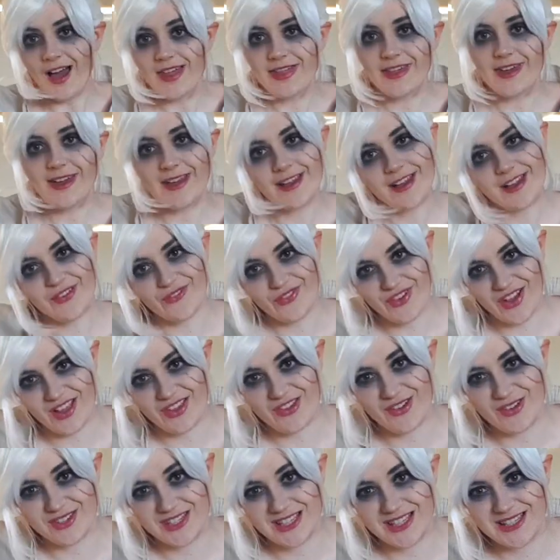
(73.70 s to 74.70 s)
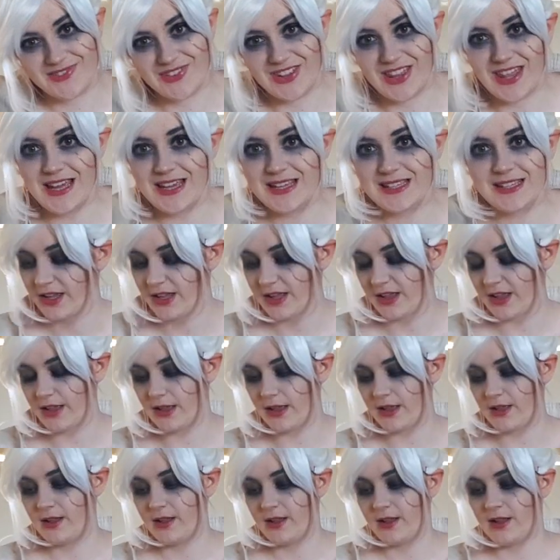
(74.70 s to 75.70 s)
I think you can find uses for these.
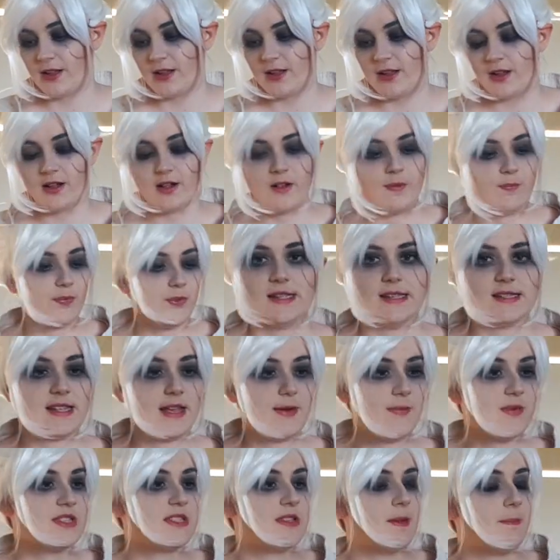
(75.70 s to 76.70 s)
It was